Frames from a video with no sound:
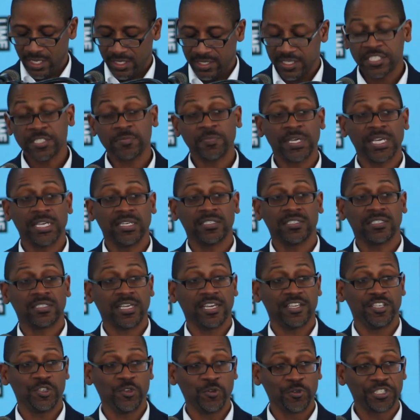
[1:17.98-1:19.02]
This means
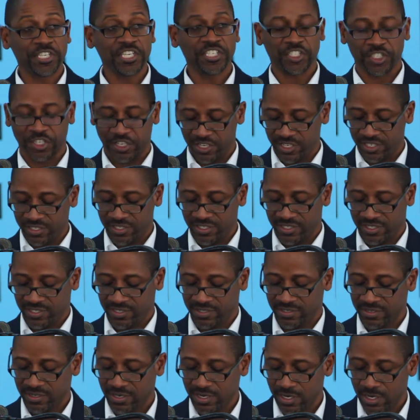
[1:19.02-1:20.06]
that new
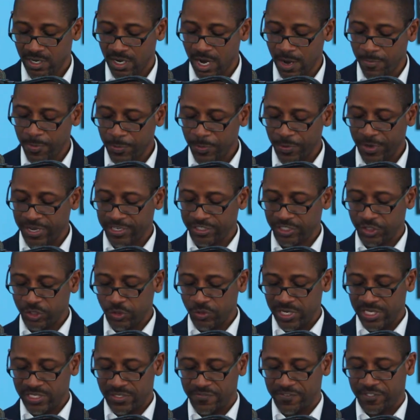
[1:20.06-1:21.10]
teachers are preparing
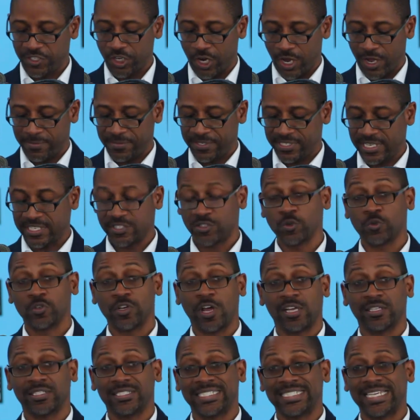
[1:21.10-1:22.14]
students for jobs that do
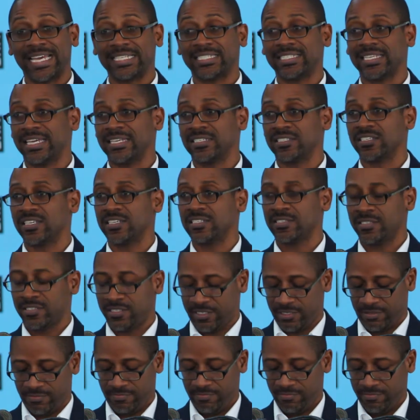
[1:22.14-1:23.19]
not yet
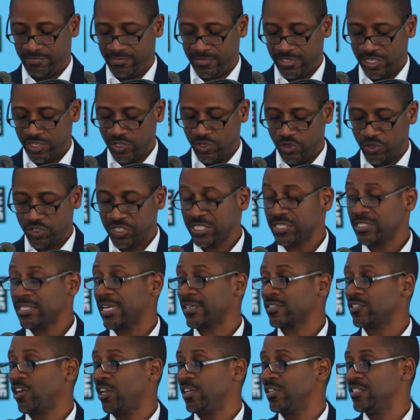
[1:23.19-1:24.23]
exist, using
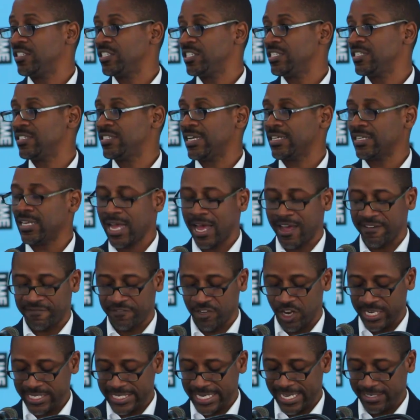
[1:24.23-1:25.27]
technologies that have
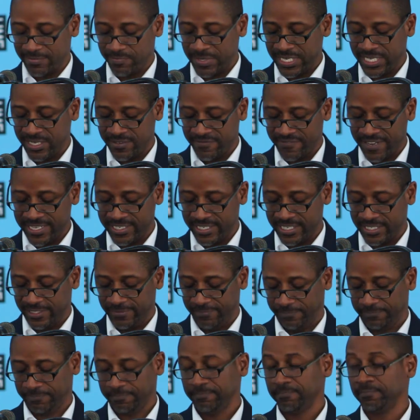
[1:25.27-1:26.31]
not yet been invented.
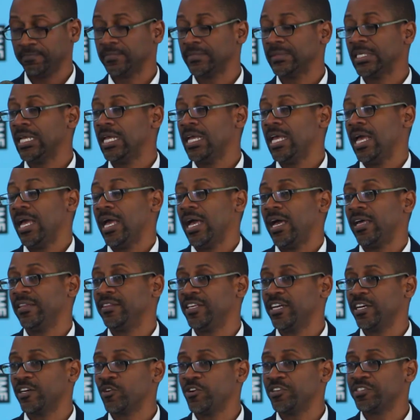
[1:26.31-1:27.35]
And
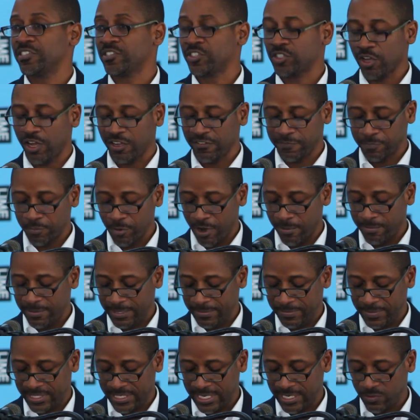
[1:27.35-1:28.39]
they're going to solve
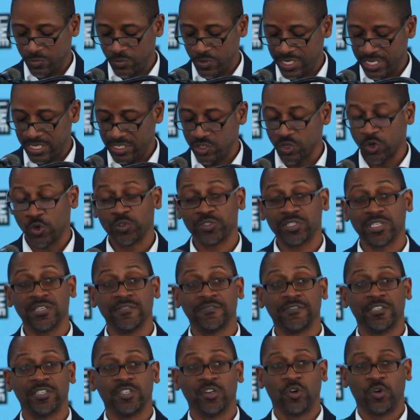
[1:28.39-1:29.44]
problems that we don't
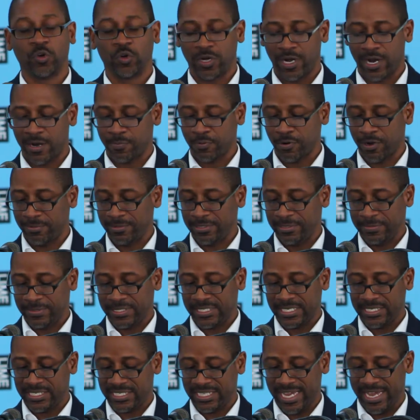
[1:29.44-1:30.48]
even know are problems
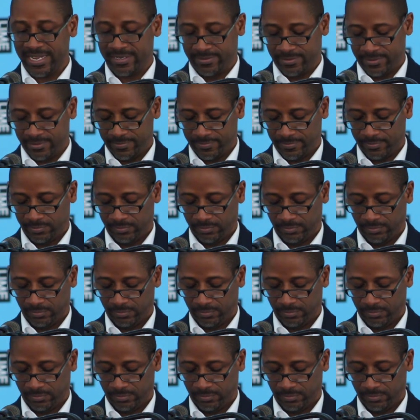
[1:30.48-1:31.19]
as yet.